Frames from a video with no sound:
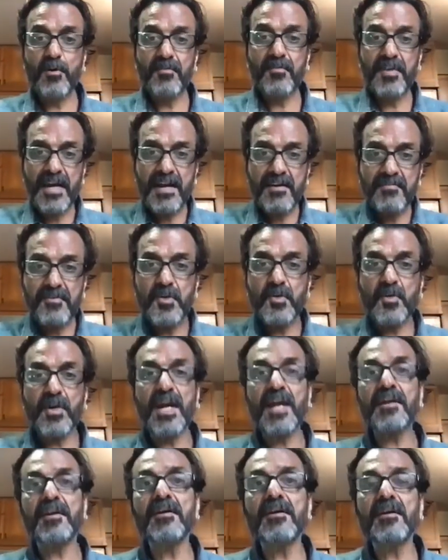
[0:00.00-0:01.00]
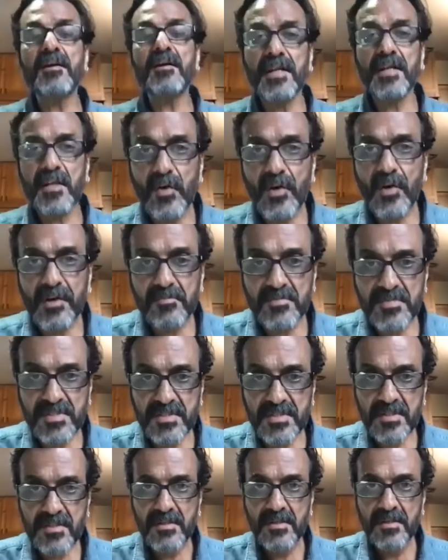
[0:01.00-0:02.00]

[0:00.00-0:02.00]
we have curated curriculums,